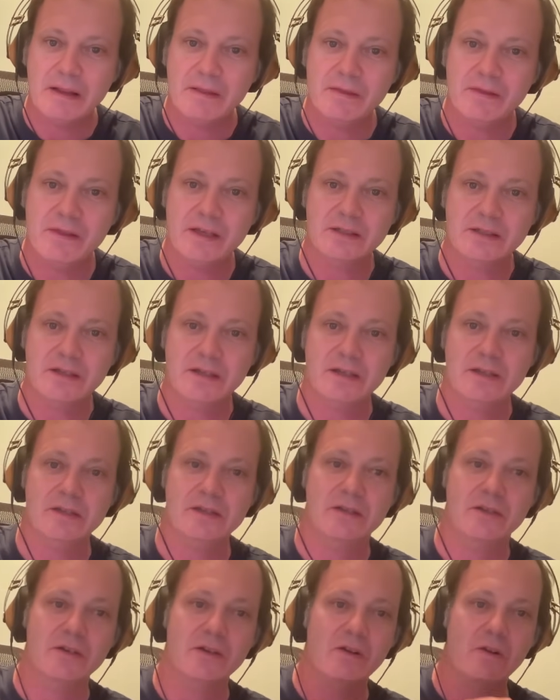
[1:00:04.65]
This
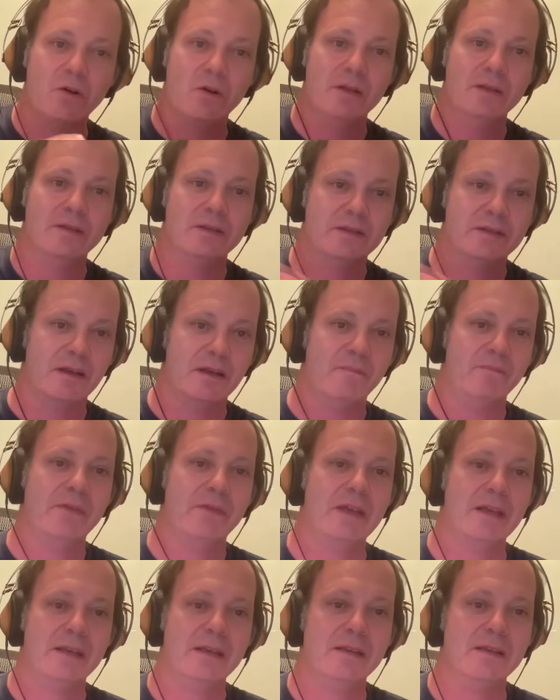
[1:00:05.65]
is not
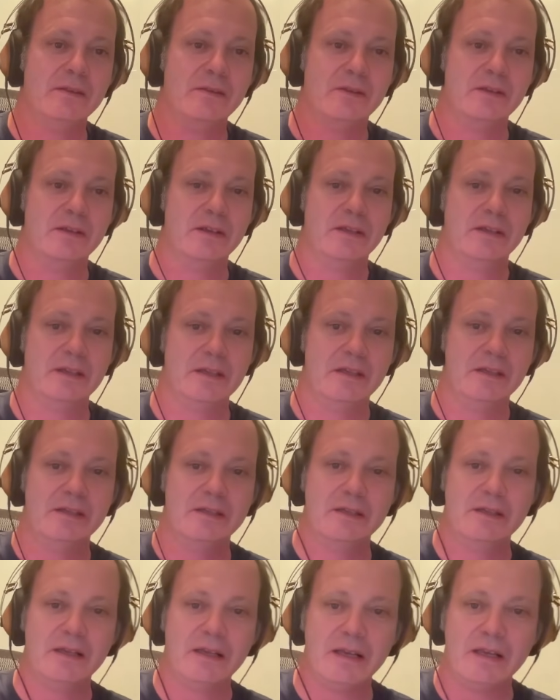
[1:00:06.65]
something that
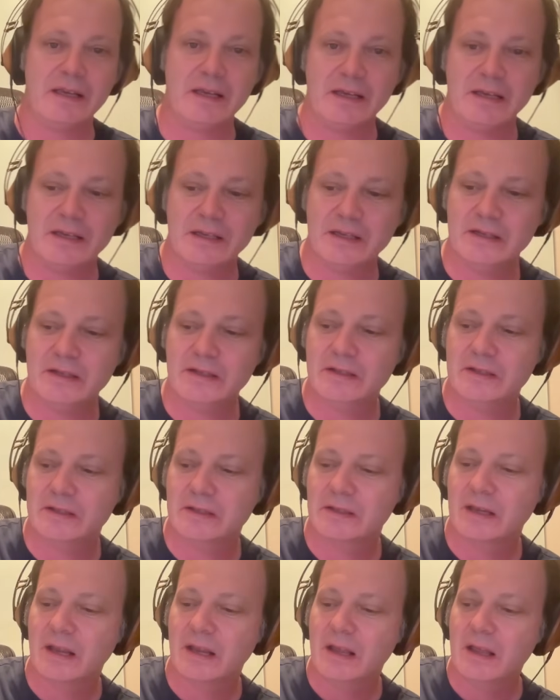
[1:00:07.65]

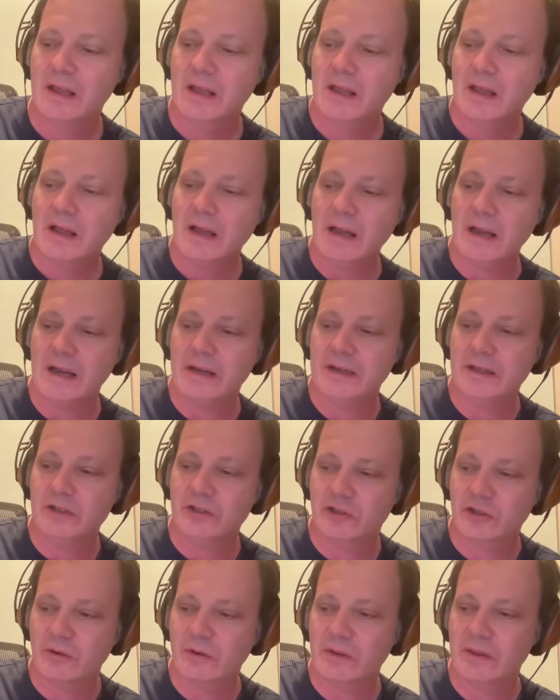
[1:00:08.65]
is an
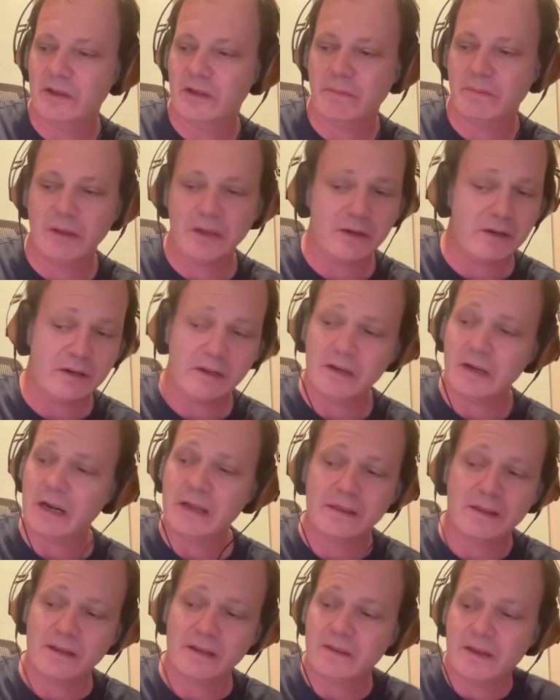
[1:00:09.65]
issue in the community, and I
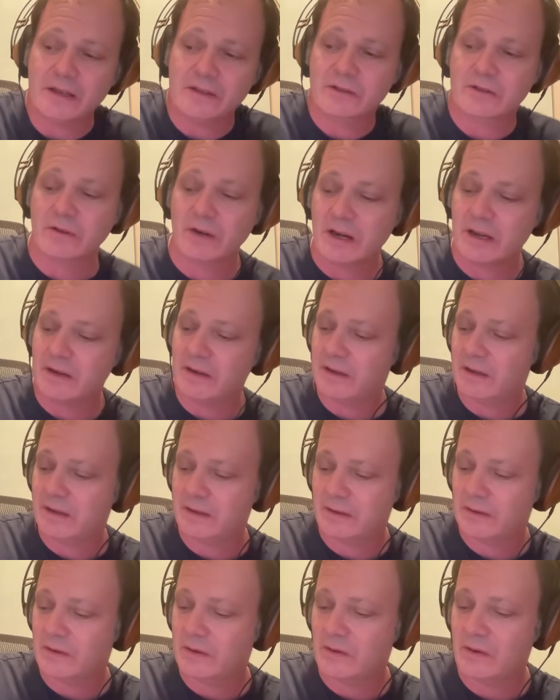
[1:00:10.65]
think that's great,
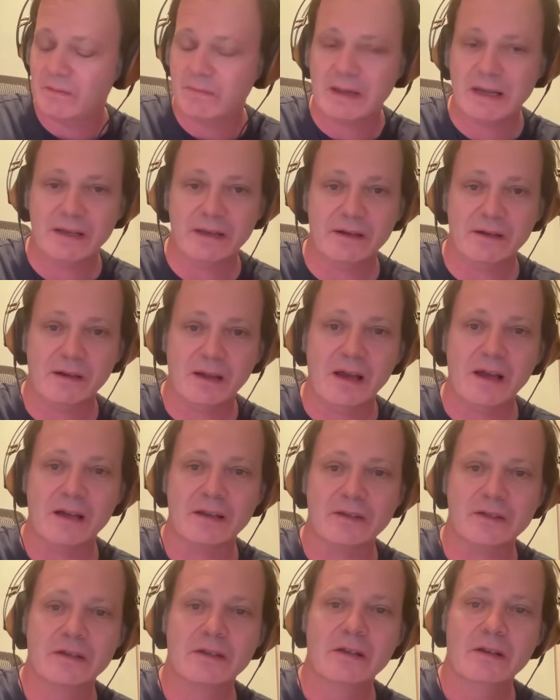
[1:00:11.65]
and long may it
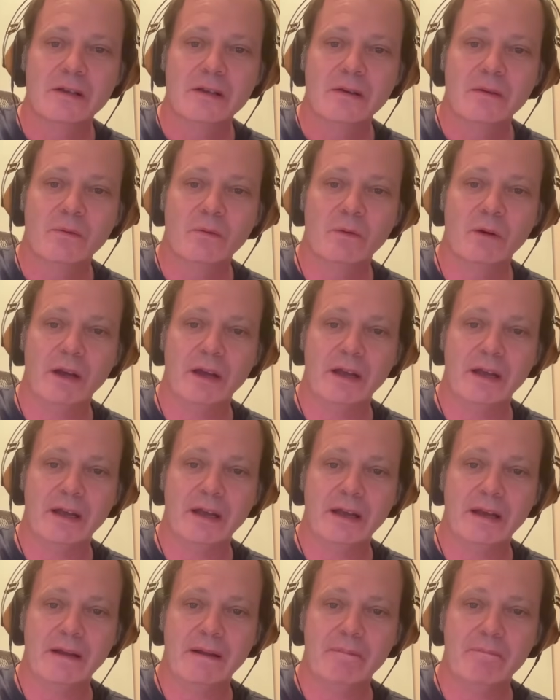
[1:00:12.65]
last.
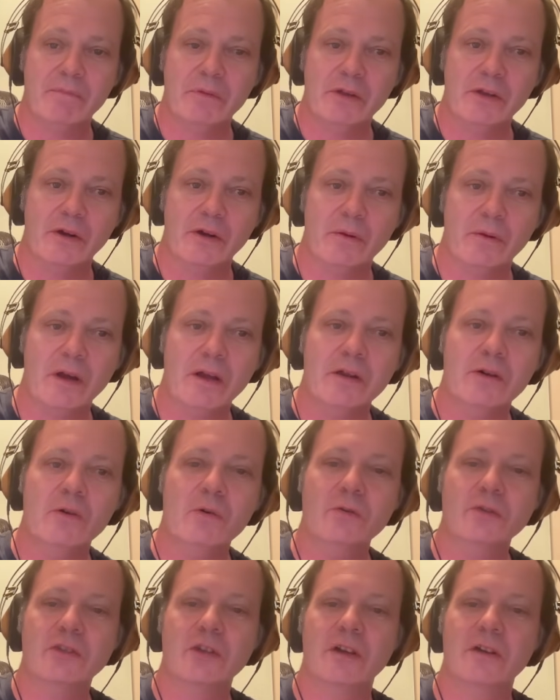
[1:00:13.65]
Where, it
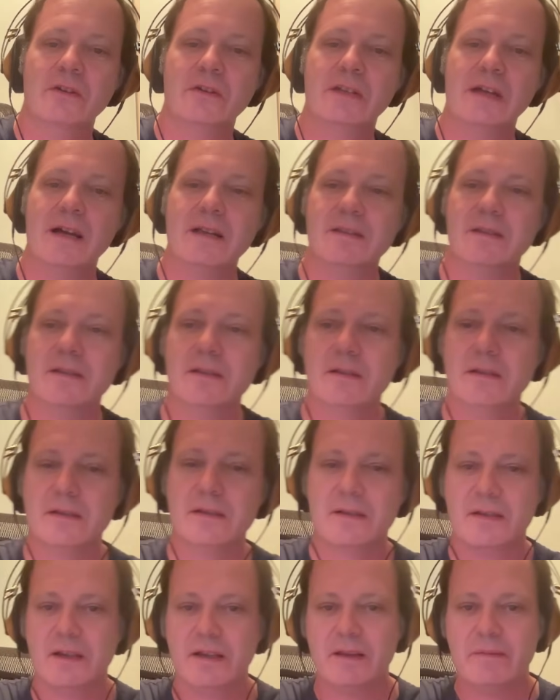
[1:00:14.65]
also doesn't
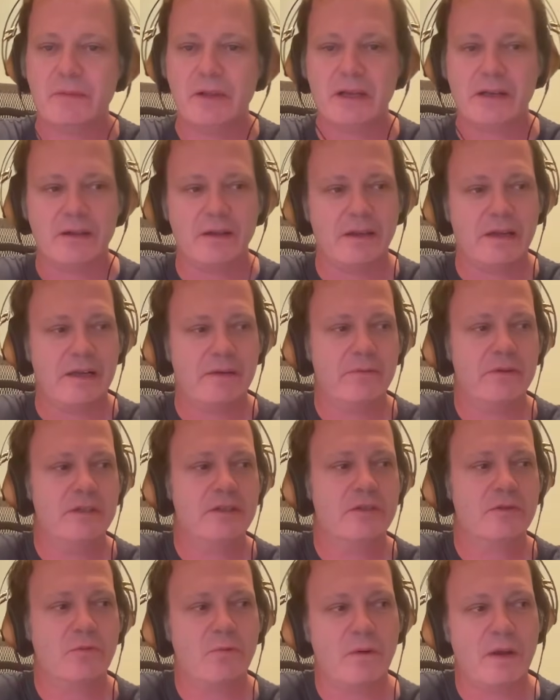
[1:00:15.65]
seem like a
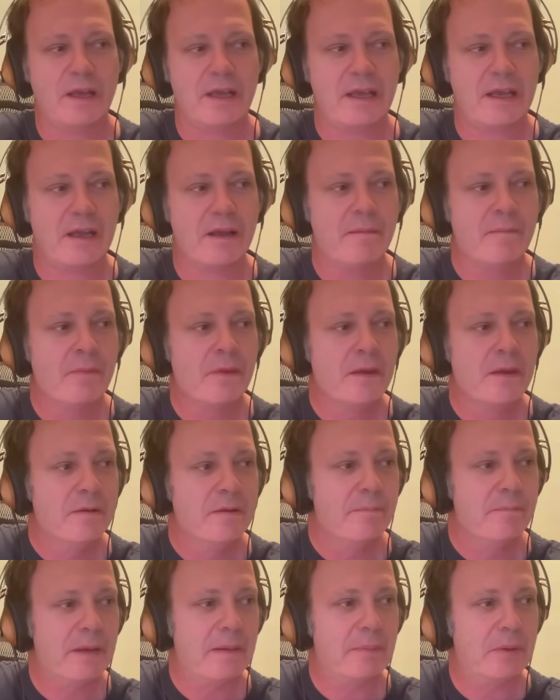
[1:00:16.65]
language where
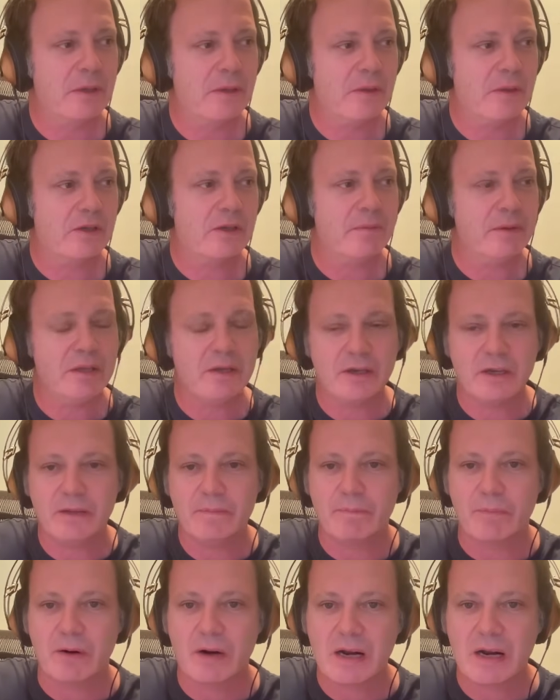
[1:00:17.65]
people in the community
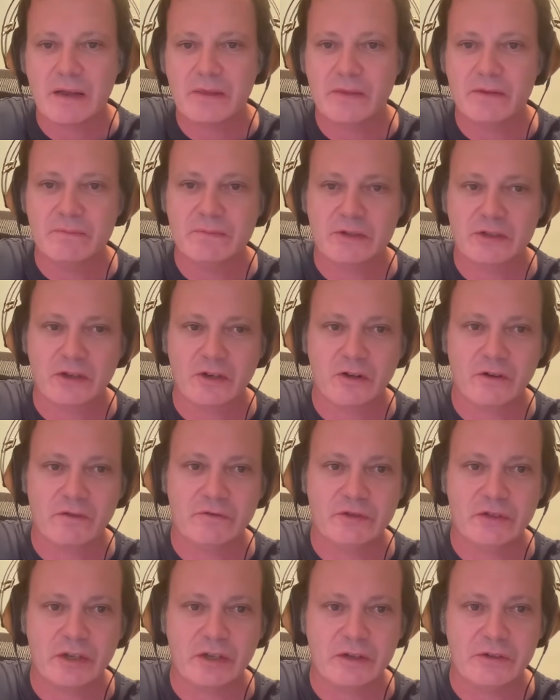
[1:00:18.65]
pride
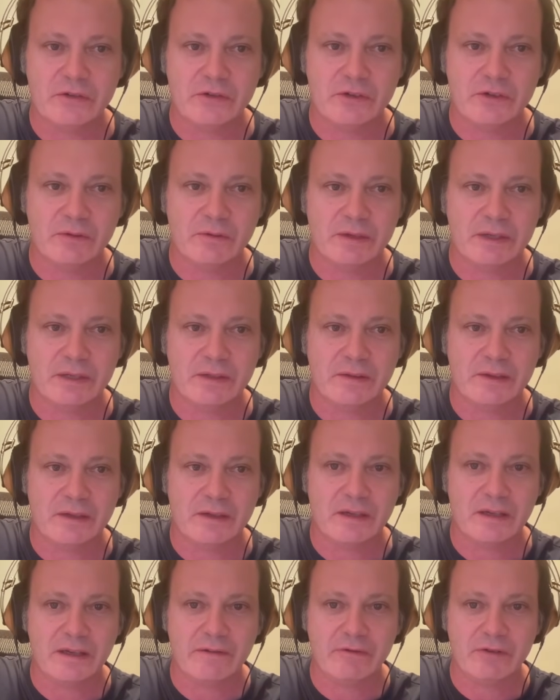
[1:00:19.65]
themselves on doing the
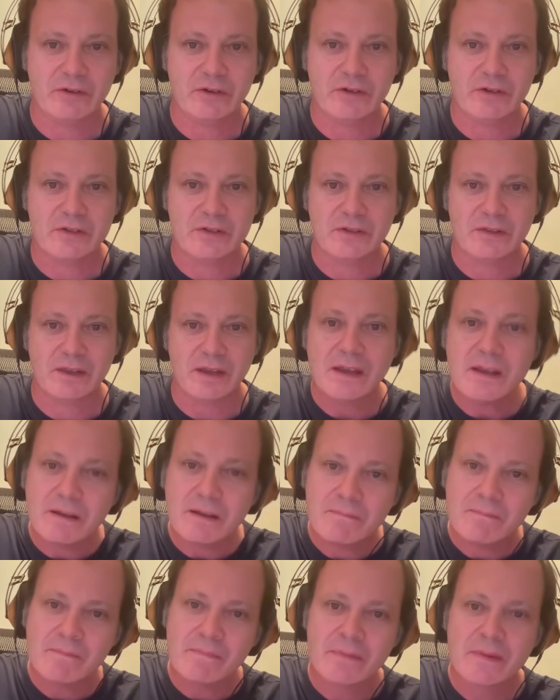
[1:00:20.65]
cleverest
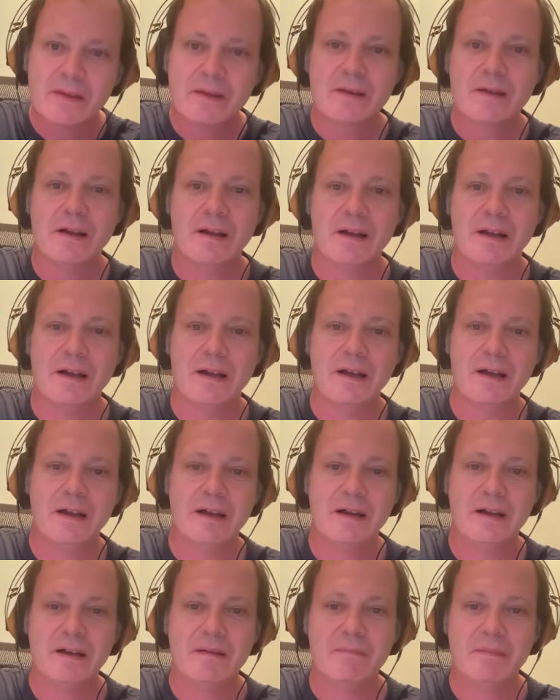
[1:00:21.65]
thing
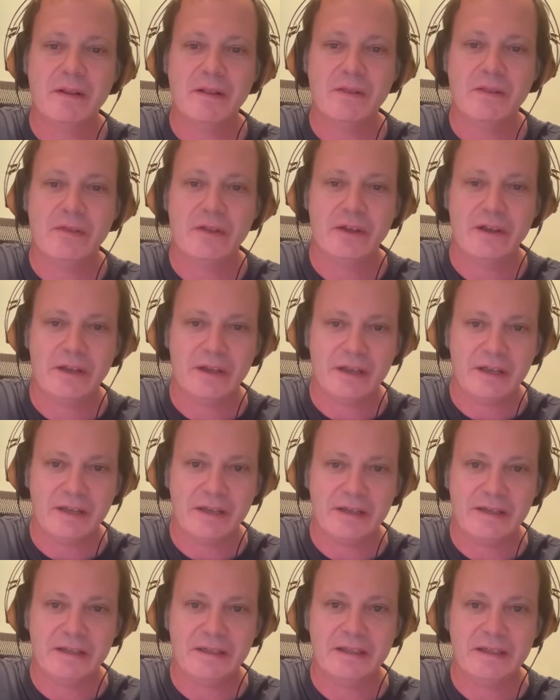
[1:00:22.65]

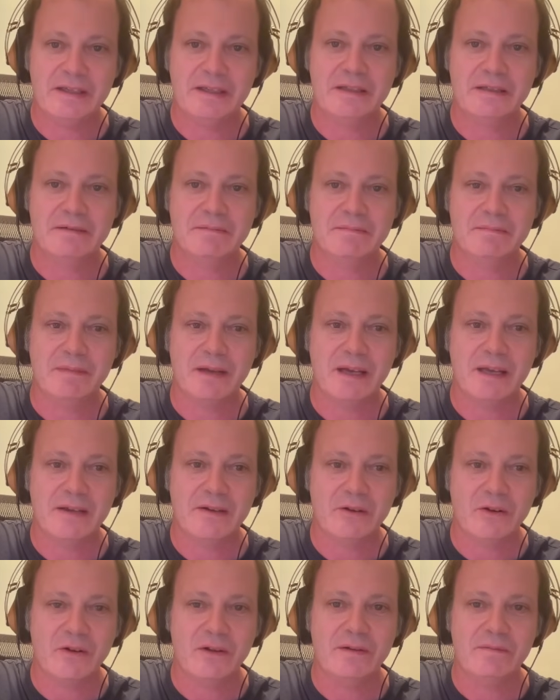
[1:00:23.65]
that may
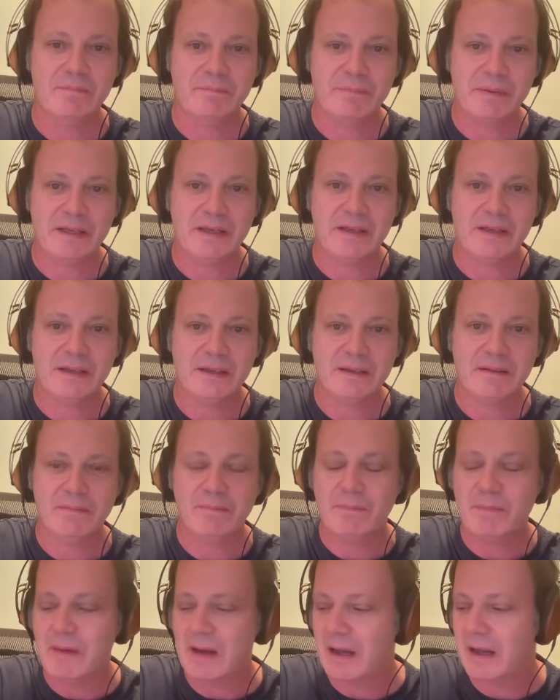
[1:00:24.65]
not be
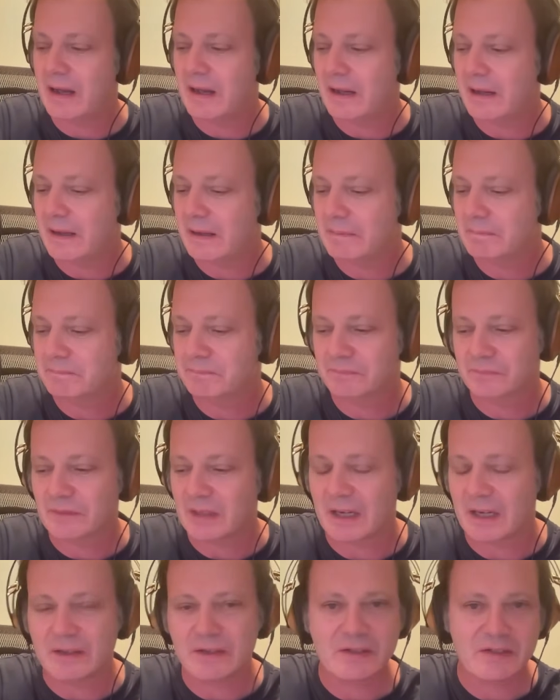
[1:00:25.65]

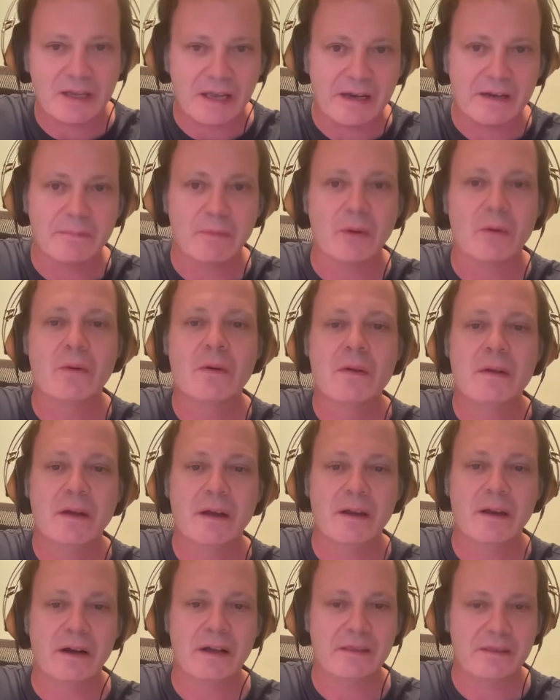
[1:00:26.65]
understandable.
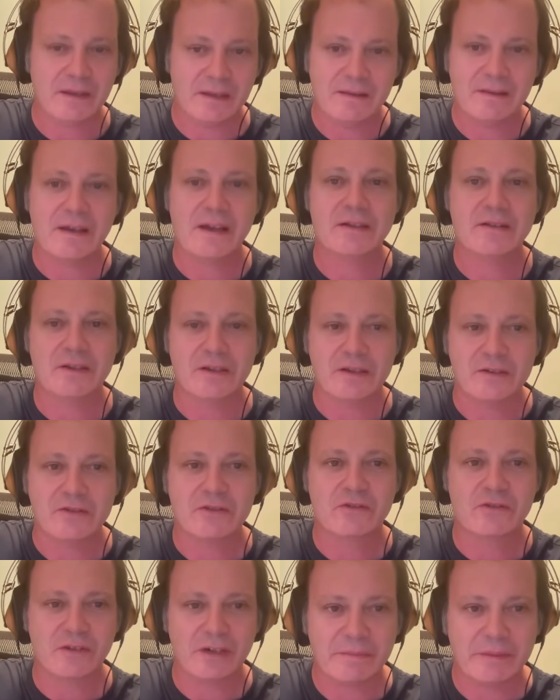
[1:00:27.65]
And I think that's
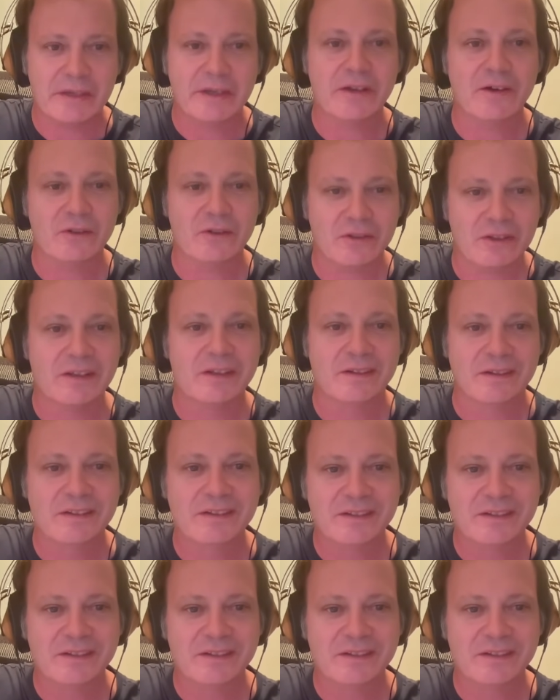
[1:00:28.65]
extremely healthy.